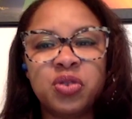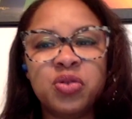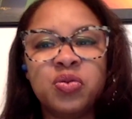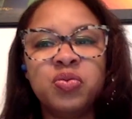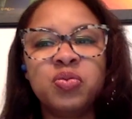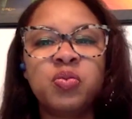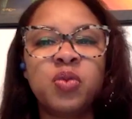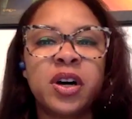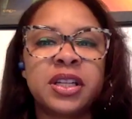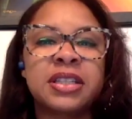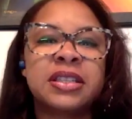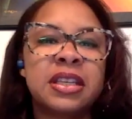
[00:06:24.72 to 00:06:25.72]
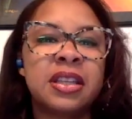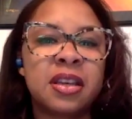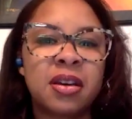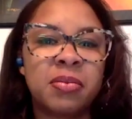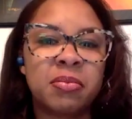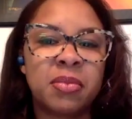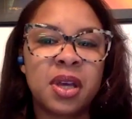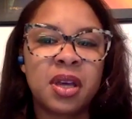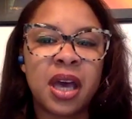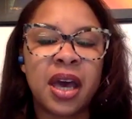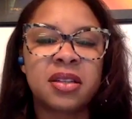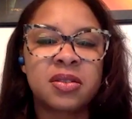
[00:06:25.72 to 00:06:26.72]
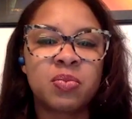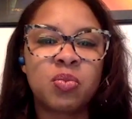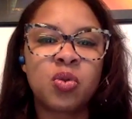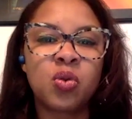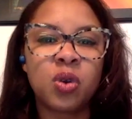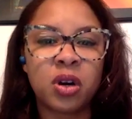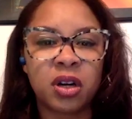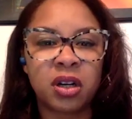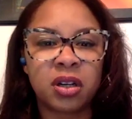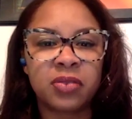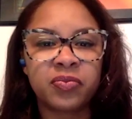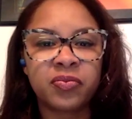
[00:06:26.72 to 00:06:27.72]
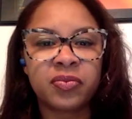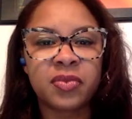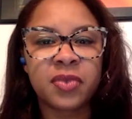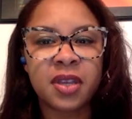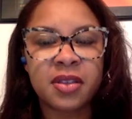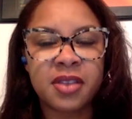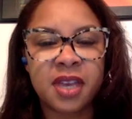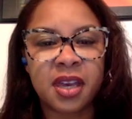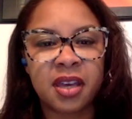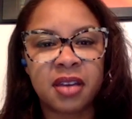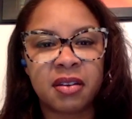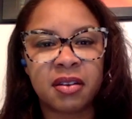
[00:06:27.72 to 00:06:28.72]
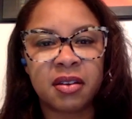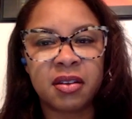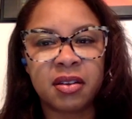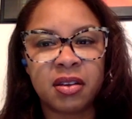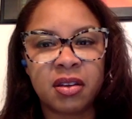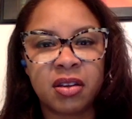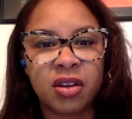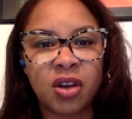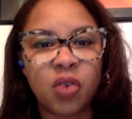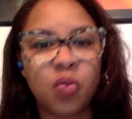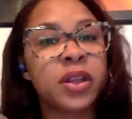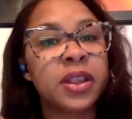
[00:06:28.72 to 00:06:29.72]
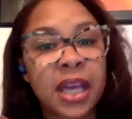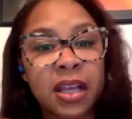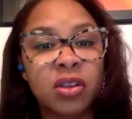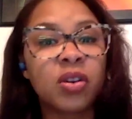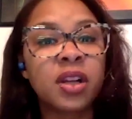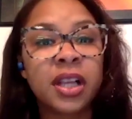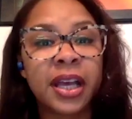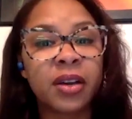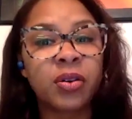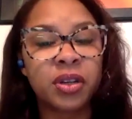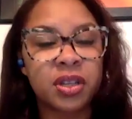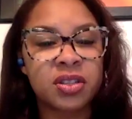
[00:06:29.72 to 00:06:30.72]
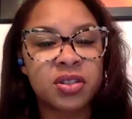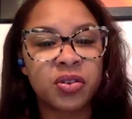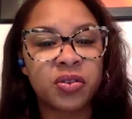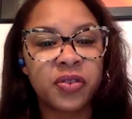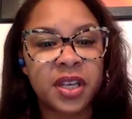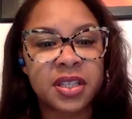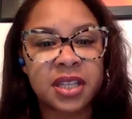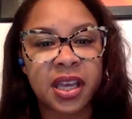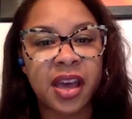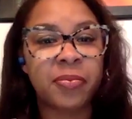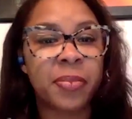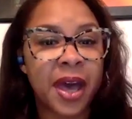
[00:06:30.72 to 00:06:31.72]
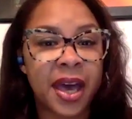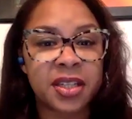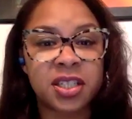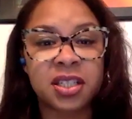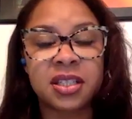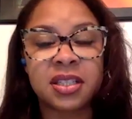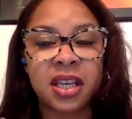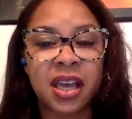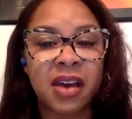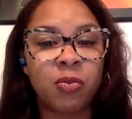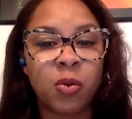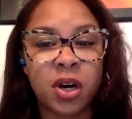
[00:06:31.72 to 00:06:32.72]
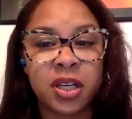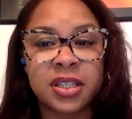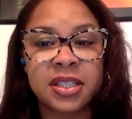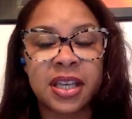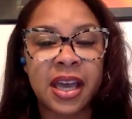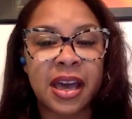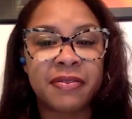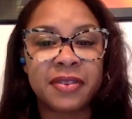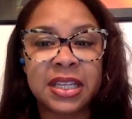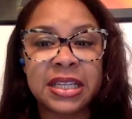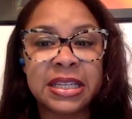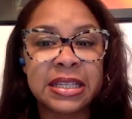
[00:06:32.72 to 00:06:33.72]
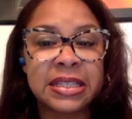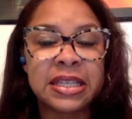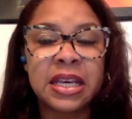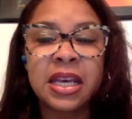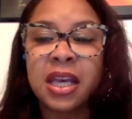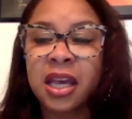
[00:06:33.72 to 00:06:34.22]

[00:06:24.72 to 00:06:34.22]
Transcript: You want to see them as more than, what they look like on the surface. They have passions, they have wants, they have needs.